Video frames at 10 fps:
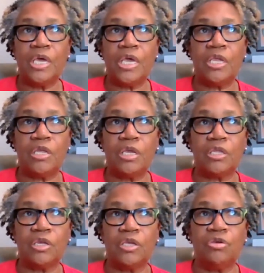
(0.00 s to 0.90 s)
It,
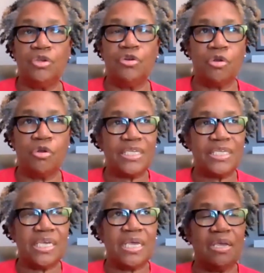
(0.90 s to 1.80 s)
it you, you're only
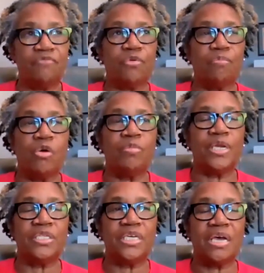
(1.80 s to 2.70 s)
seeing it for a moment
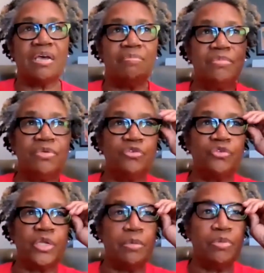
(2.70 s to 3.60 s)
in time
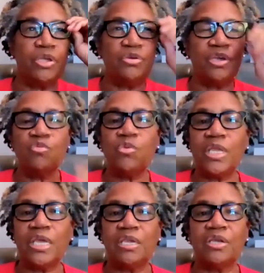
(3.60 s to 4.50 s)
usually, but you can
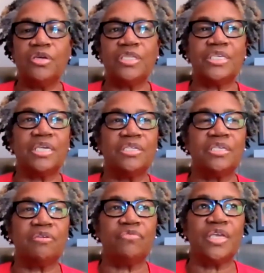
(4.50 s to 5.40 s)
really get a good
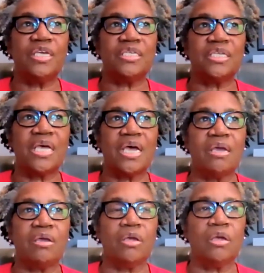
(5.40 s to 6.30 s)
sense of things like